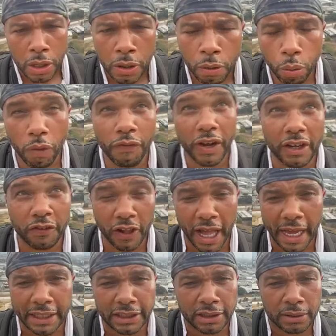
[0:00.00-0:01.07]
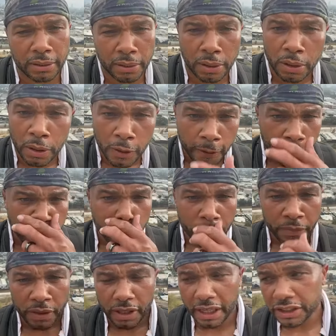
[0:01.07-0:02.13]
well, face flags,
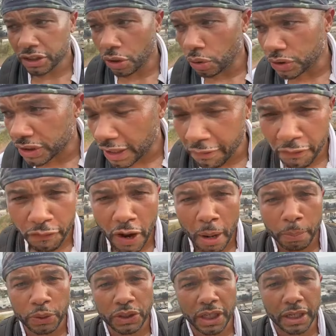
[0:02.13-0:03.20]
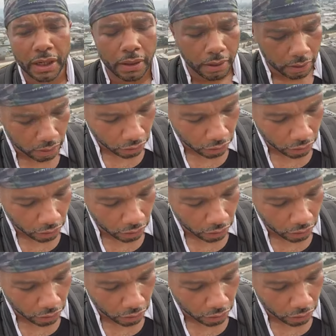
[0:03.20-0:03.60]
that shows 75% or